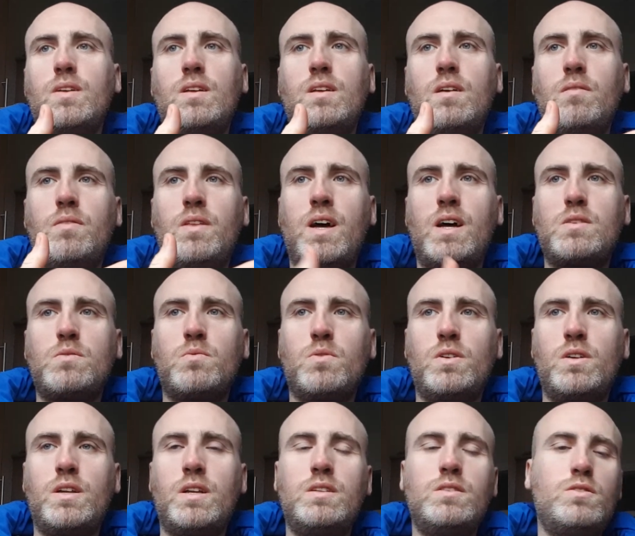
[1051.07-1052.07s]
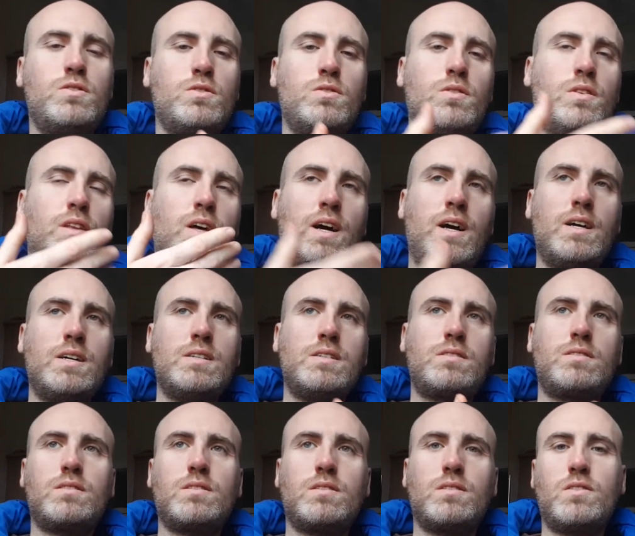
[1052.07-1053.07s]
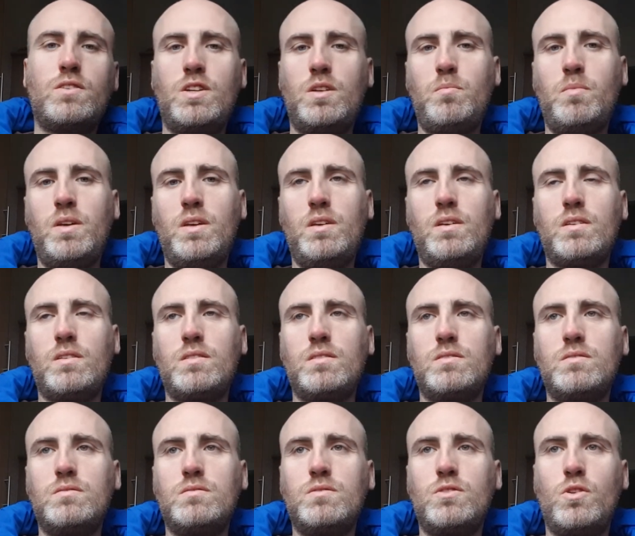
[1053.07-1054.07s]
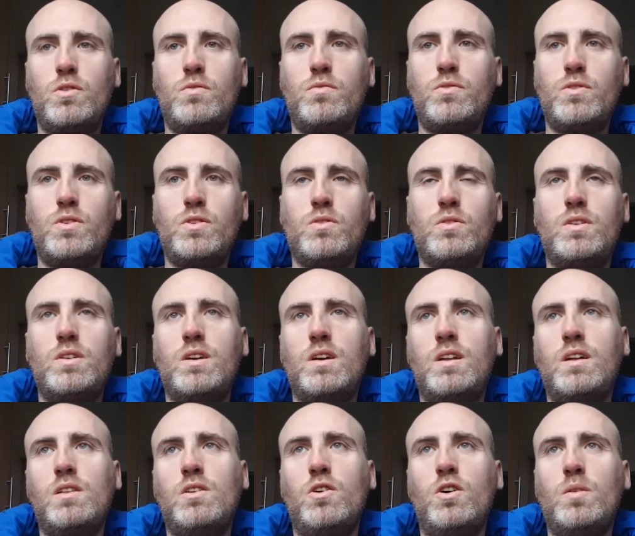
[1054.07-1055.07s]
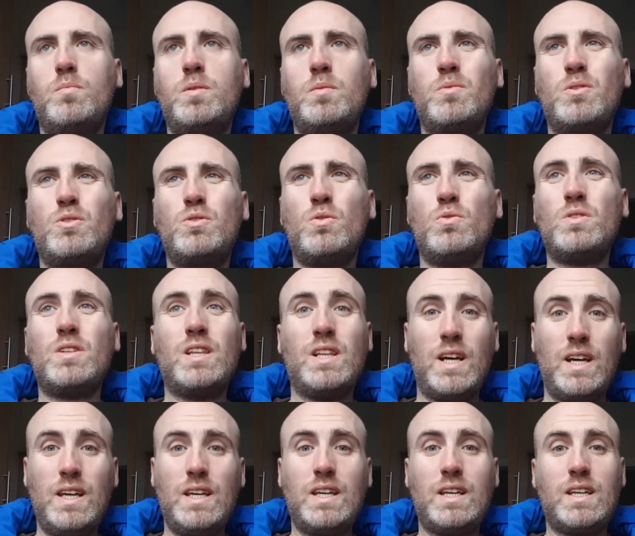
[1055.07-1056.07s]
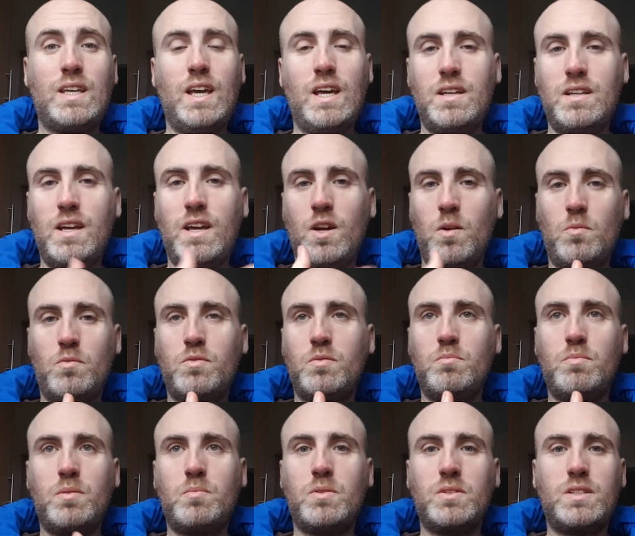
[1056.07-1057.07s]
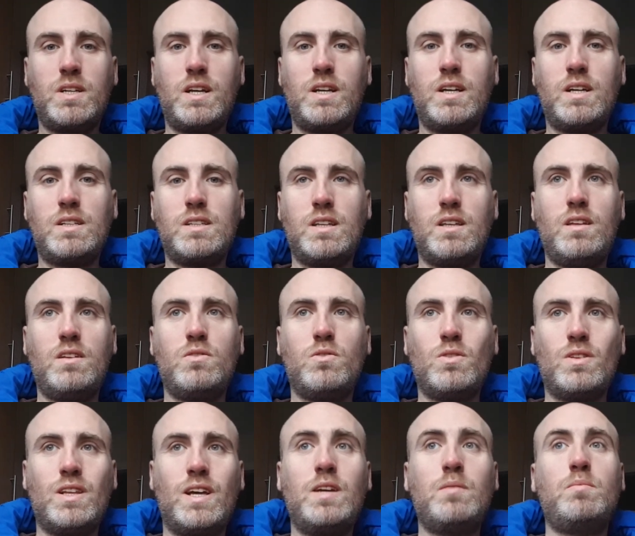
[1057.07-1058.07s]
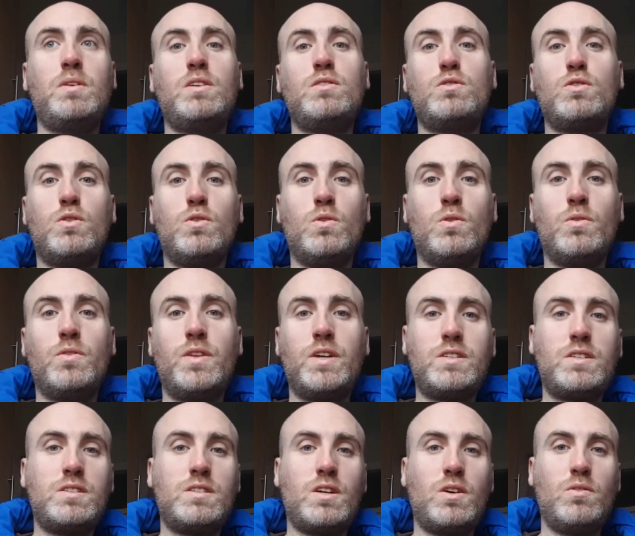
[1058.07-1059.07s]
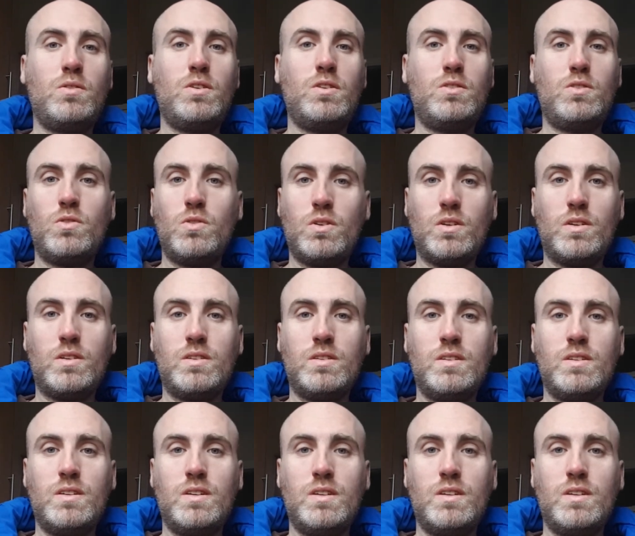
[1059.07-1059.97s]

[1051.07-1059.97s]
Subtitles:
if that's what you're into, that is going to be good for you. And a lot of people don't like getting help from people directly. They don't like being told this is how you do it.